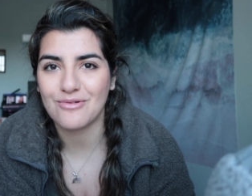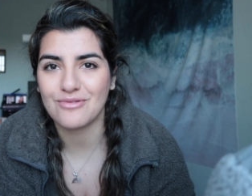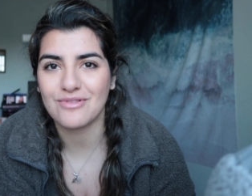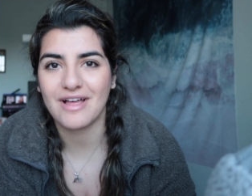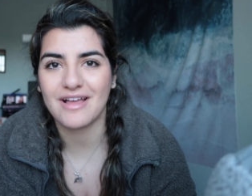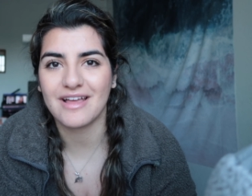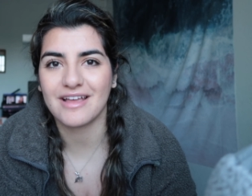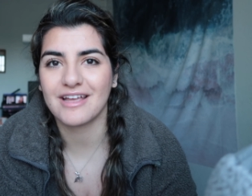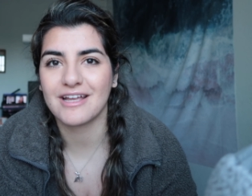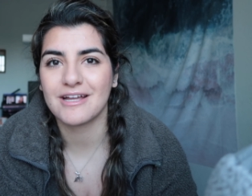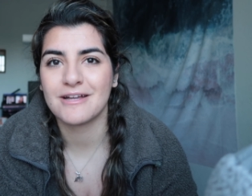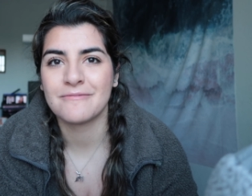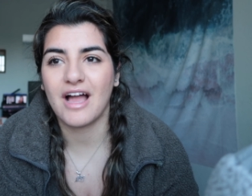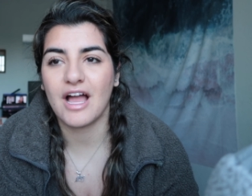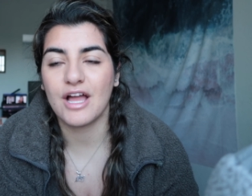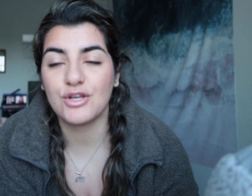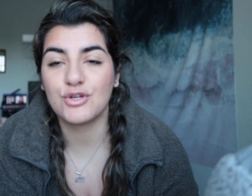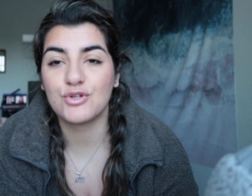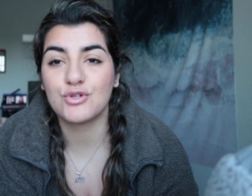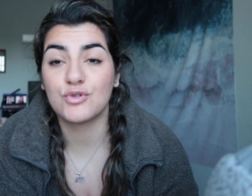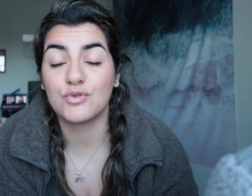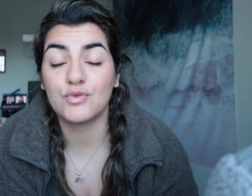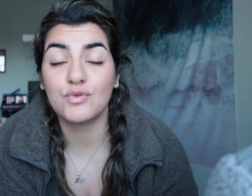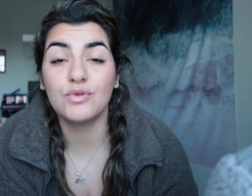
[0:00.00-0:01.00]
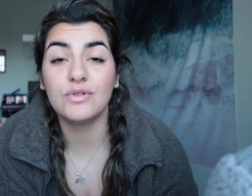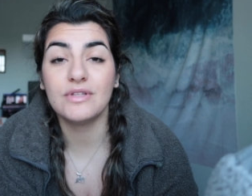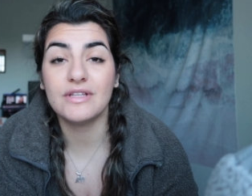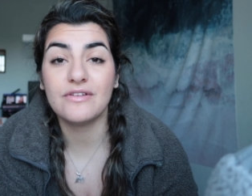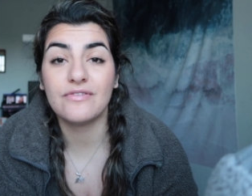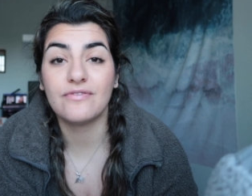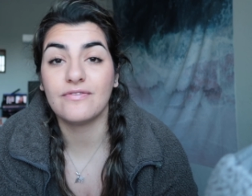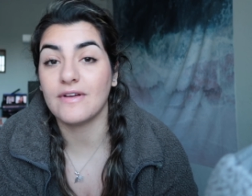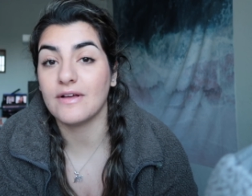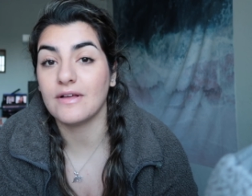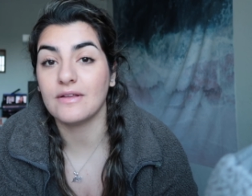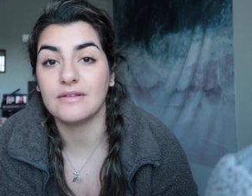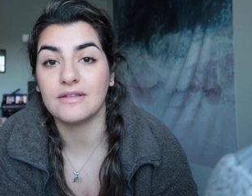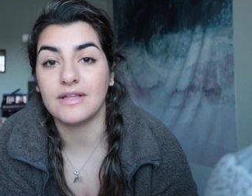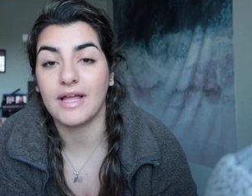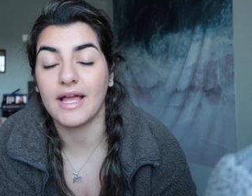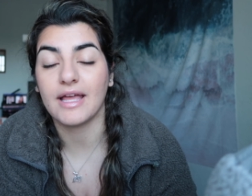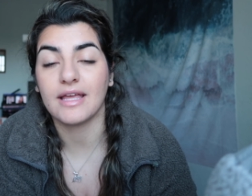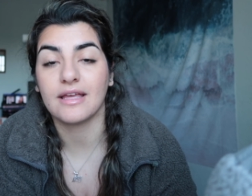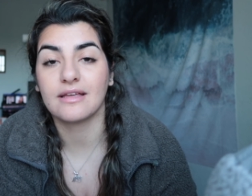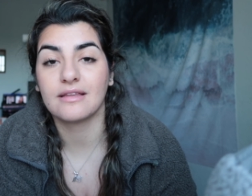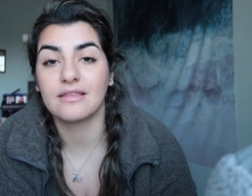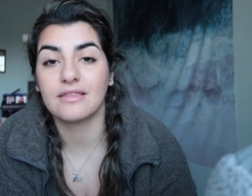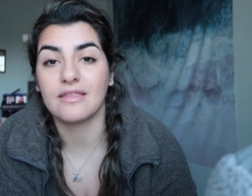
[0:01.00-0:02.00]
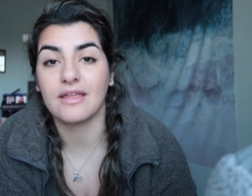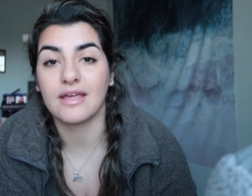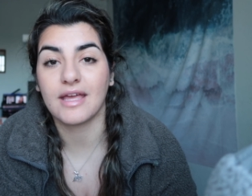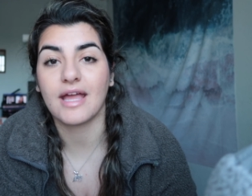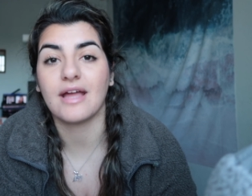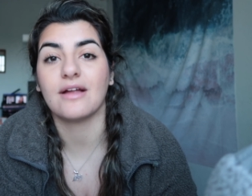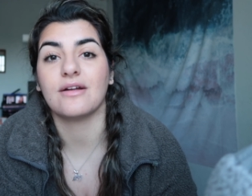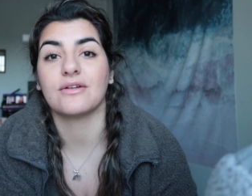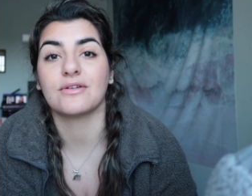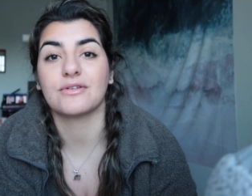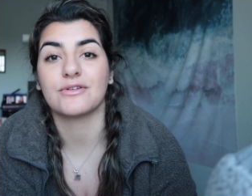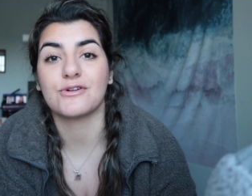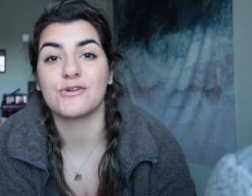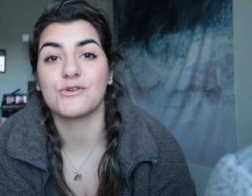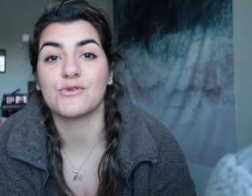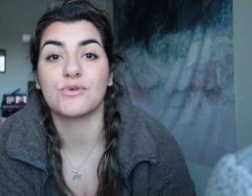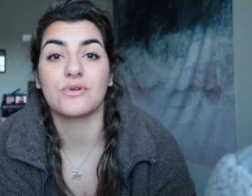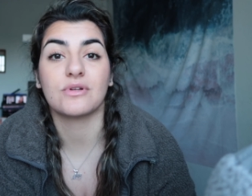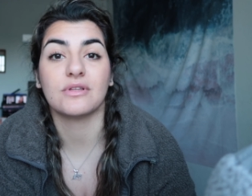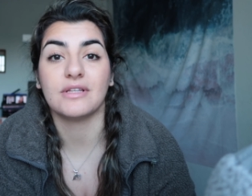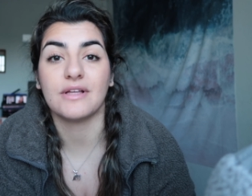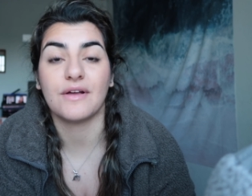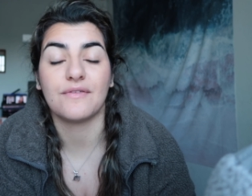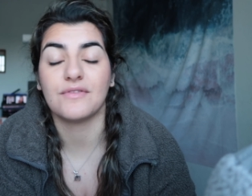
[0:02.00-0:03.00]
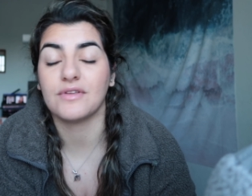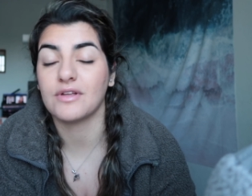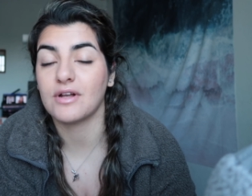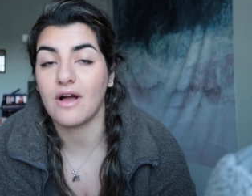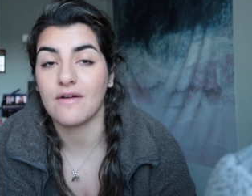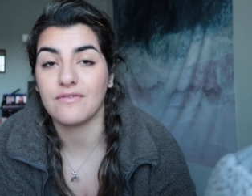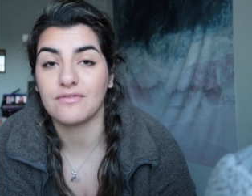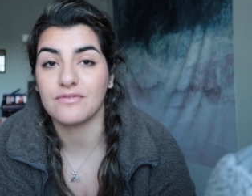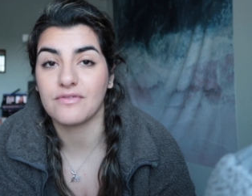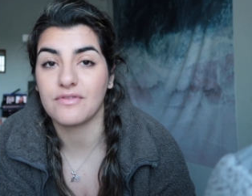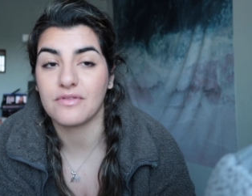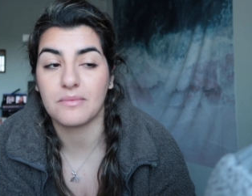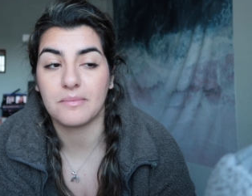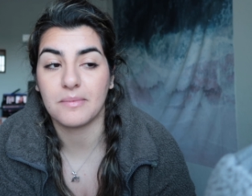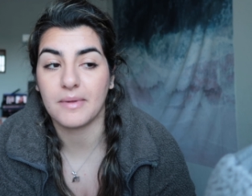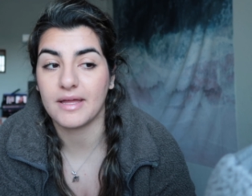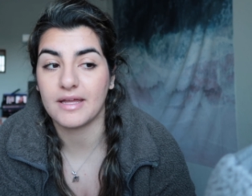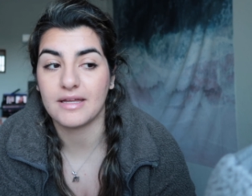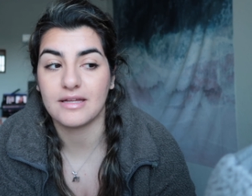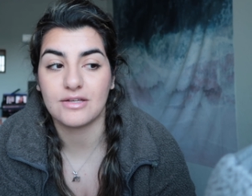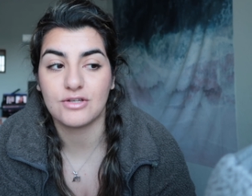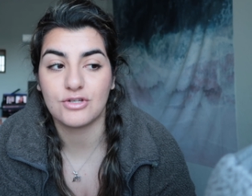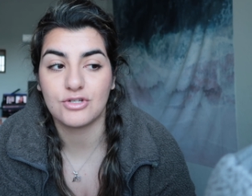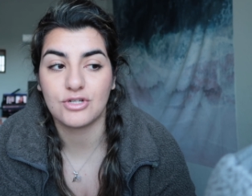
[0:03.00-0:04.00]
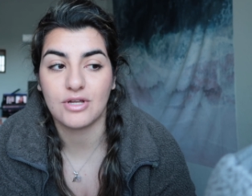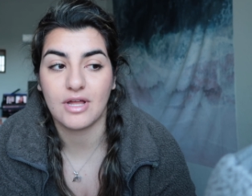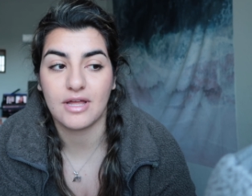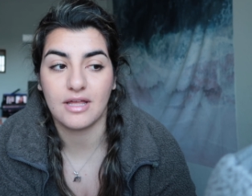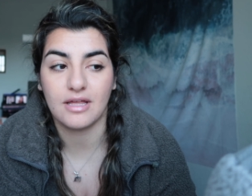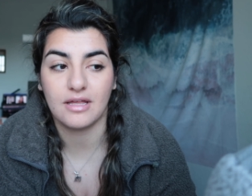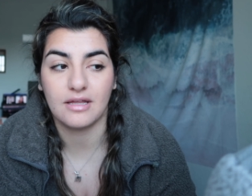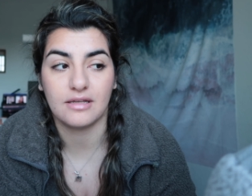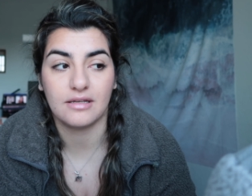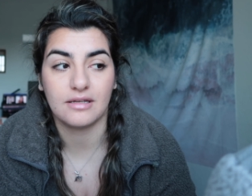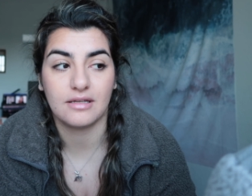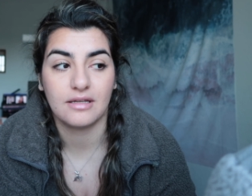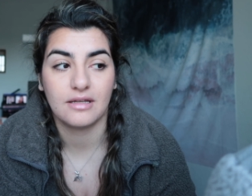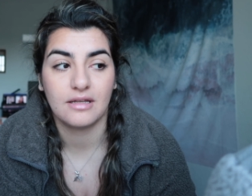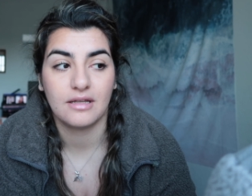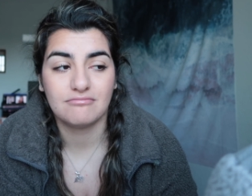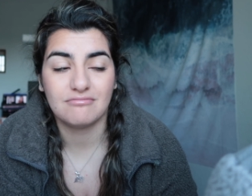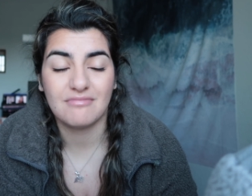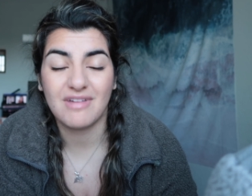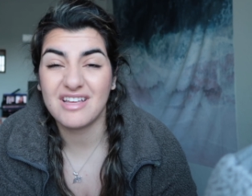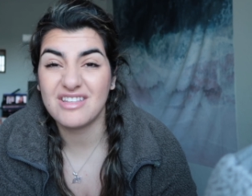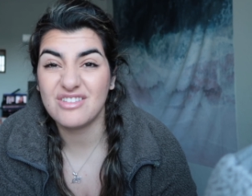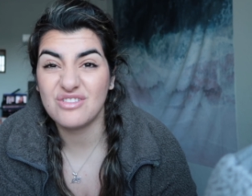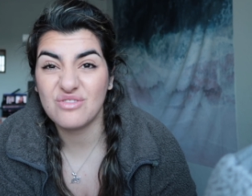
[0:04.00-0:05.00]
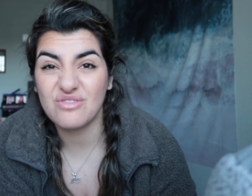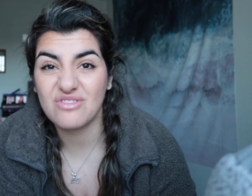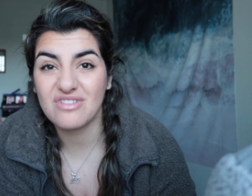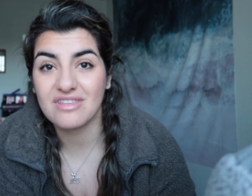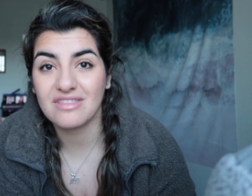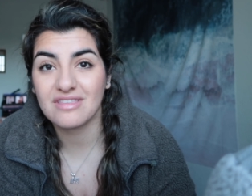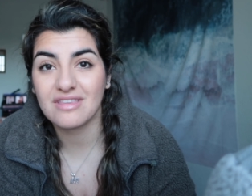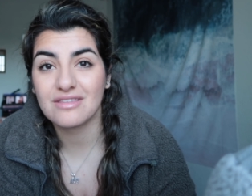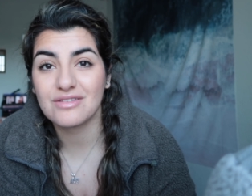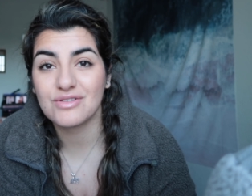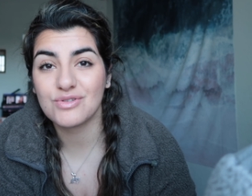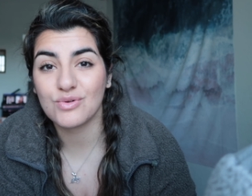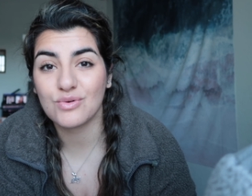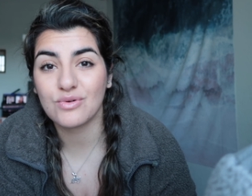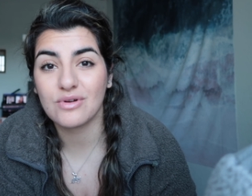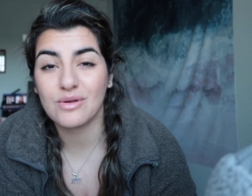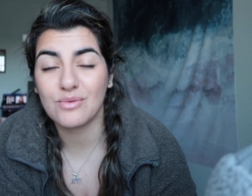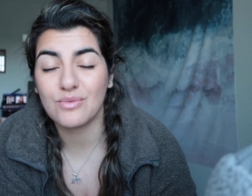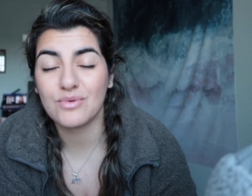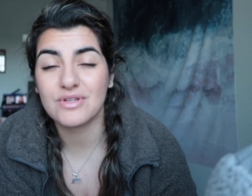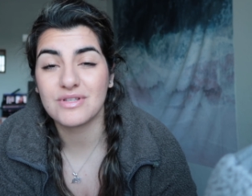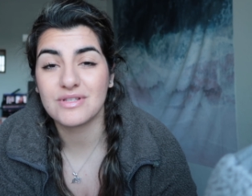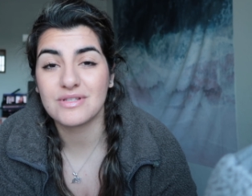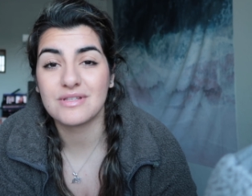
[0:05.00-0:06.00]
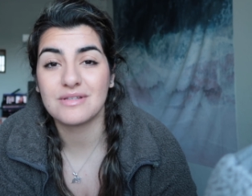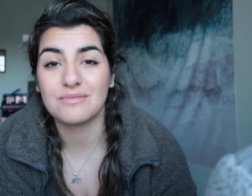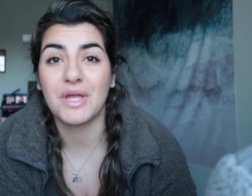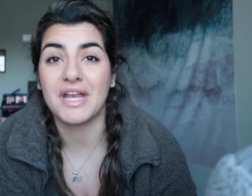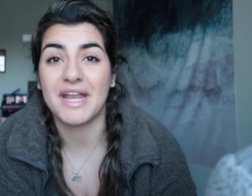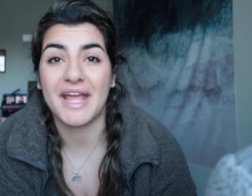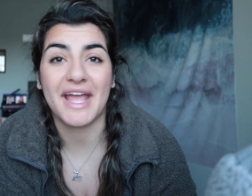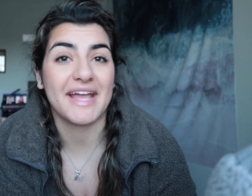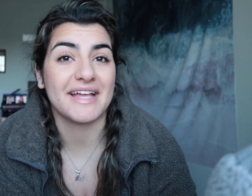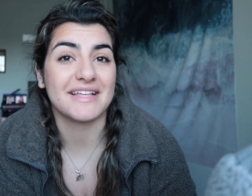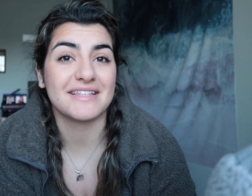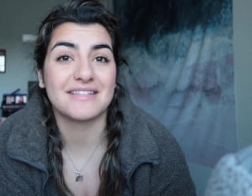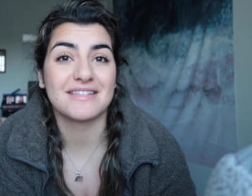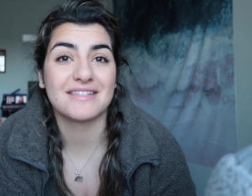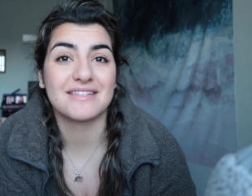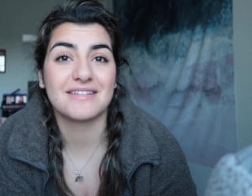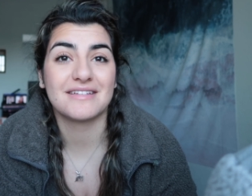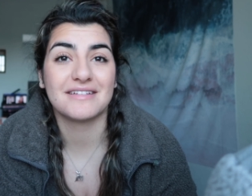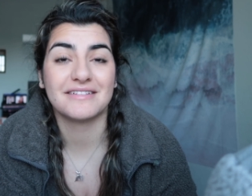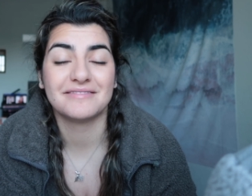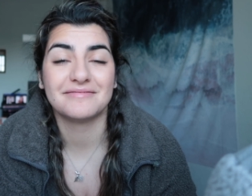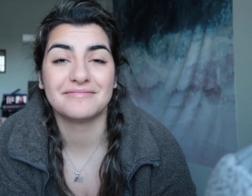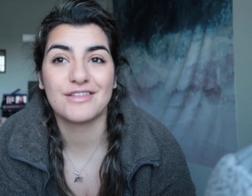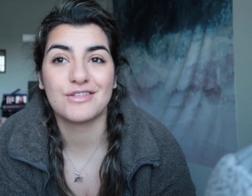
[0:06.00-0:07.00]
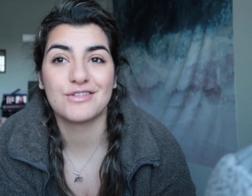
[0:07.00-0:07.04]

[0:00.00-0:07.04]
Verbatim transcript: Like, I truly felt like the characters were lifted off of the page, and I do think that the story was enhanced.